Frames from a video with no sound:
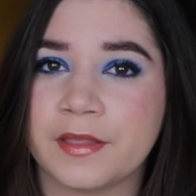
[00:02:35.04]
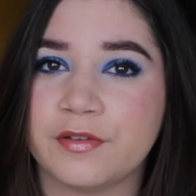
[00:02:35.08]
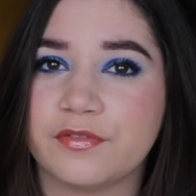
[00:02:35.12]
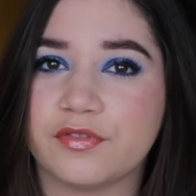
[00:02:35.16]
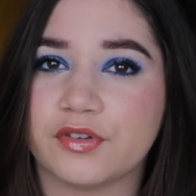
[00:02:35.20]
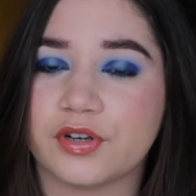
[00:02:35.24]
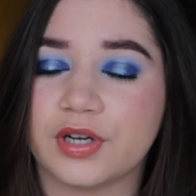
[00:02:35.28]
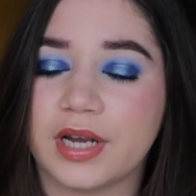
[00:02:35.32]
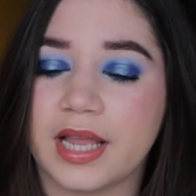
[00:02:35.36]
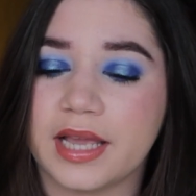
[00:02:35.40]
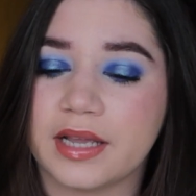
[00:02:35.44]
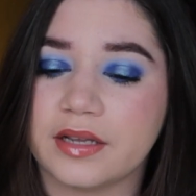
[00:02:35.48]

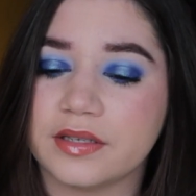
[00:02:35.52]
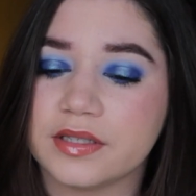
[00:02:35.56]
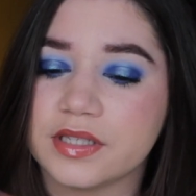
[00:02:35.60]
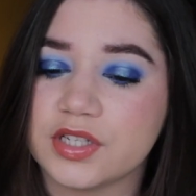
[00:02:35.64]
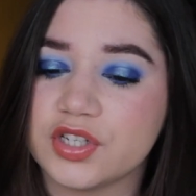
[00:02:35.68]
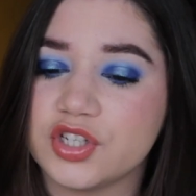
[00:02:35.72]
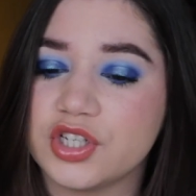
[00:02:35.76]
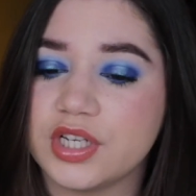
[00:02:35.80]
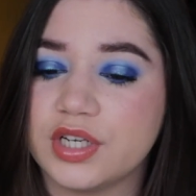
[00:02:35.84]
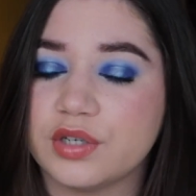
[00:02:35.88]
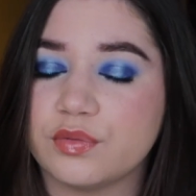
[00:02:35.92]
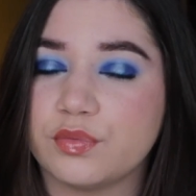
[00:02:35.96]
for like a
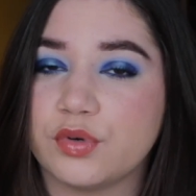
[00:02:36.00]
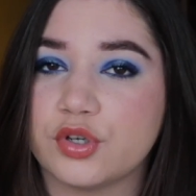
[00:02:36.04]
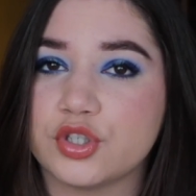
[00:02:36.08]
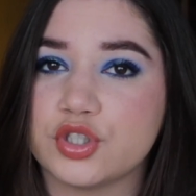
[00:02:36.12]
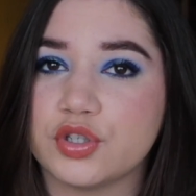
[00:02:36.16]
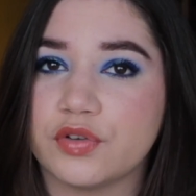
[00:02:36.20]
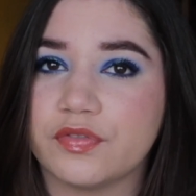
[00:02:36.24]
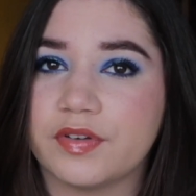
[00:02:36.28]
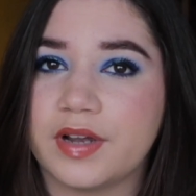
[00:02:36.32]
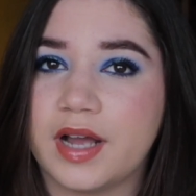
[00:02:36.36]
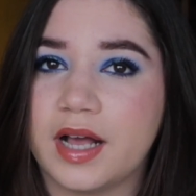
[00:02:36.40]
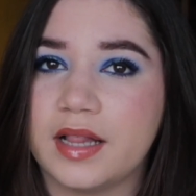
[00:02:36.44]
sheer wash
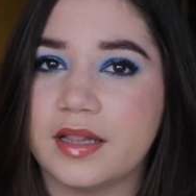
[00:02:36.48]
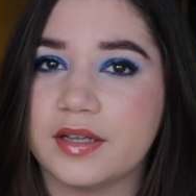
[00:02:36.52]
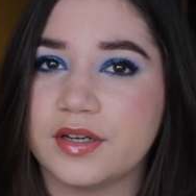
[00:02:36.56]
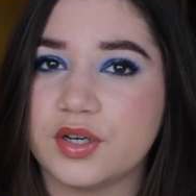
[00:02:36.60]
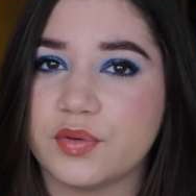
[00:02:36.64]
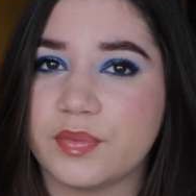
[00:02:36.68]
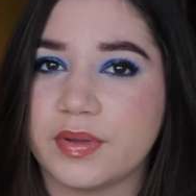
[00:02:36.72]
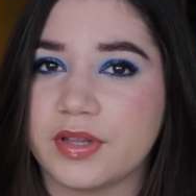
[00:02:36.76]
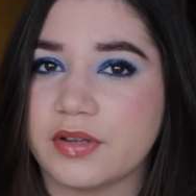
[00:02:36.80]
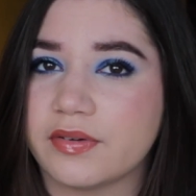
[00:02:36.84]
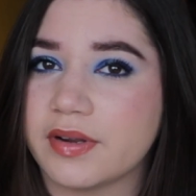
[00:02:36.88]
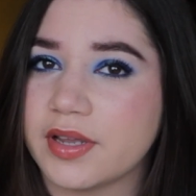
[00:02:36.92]
of
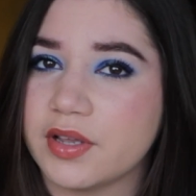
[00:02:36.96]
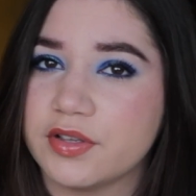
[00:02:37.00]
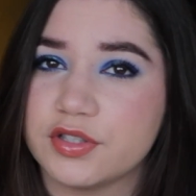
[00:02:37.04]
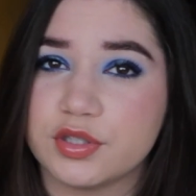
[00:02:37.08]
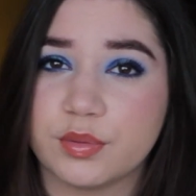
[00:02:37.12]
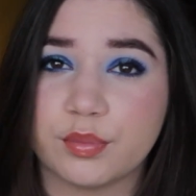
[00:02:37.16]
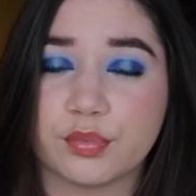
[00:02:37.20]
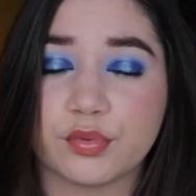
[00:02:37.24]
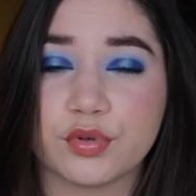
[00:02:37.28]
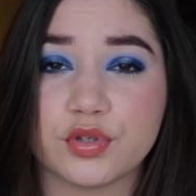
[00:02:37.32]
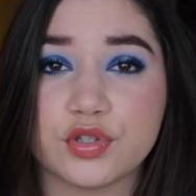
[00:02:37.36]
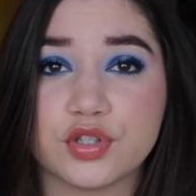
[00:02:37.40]
color, whether I use
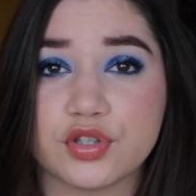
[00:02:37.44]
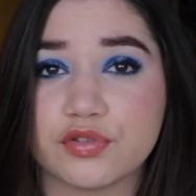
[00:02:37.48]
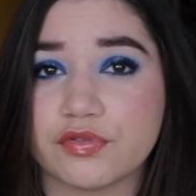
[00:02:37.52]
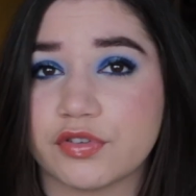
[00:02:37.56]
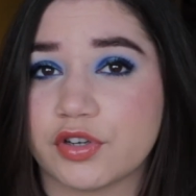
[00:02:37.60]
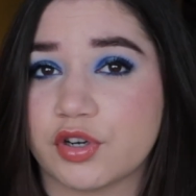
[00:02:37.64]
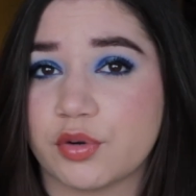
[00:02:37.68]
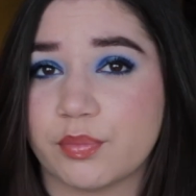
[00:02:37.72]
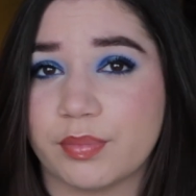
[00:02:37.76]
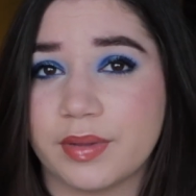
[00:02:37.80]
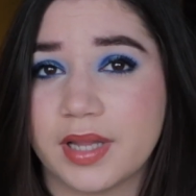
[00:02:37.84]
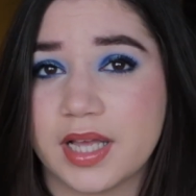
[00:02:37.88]
a bronzer
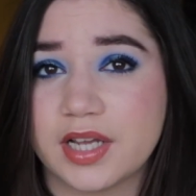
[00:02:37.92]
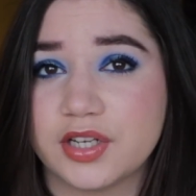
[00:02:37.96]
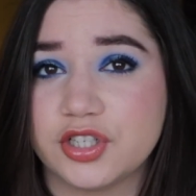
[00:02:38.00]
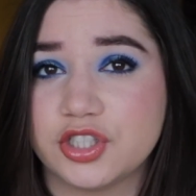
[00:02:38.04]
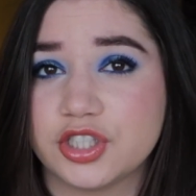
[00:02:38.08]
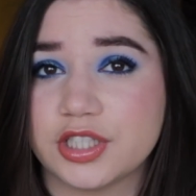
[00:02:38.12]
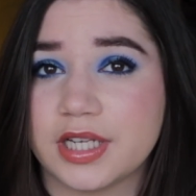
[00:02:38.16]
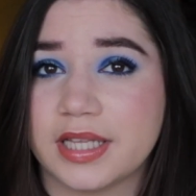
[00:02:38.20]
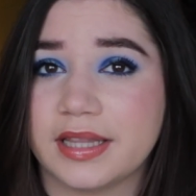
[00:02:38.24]
or a blush,